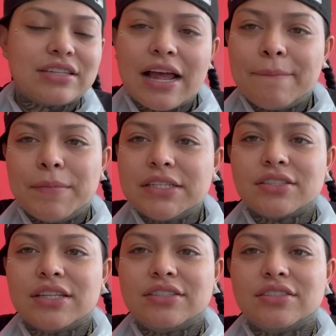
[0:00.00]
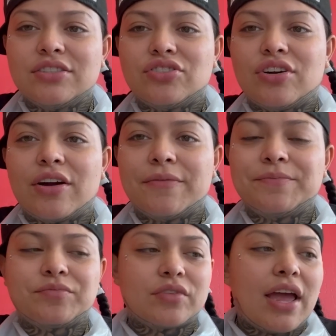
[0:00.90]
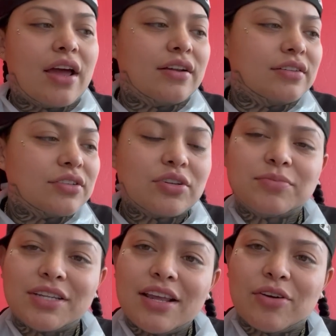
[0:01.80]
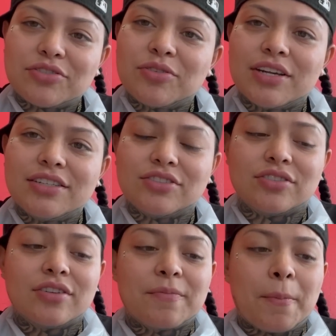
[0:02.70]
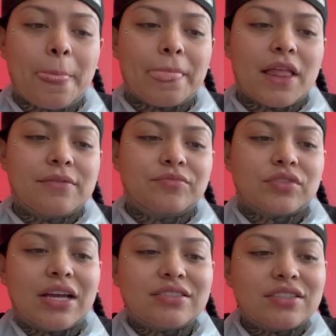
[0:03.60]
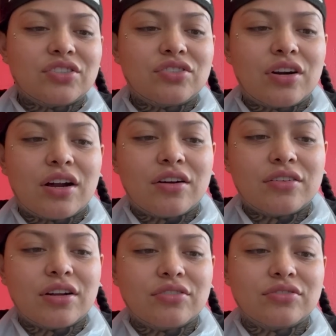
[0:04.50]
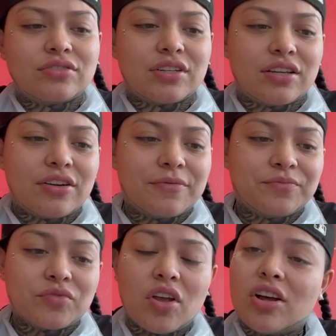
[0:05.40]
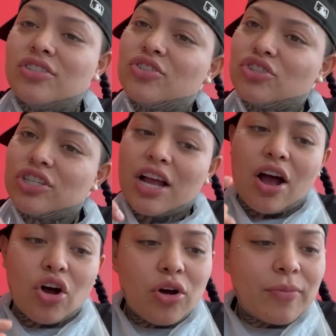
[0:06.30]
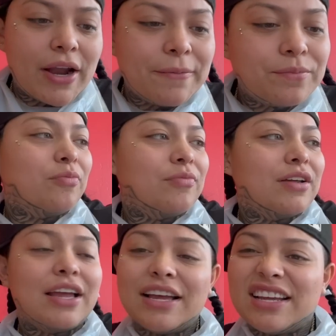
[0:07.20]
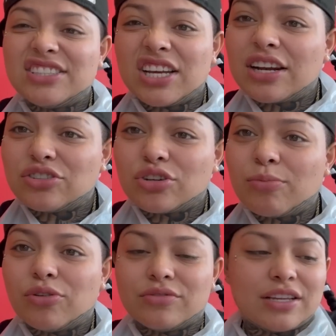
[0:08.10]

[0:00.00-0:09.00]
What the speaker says: I basically snitched her out. Yeah, that's what I'm saying. That's what I'm getting to. I snitched her out, and I was just like, you know. So she got home, right? And she got in trouble.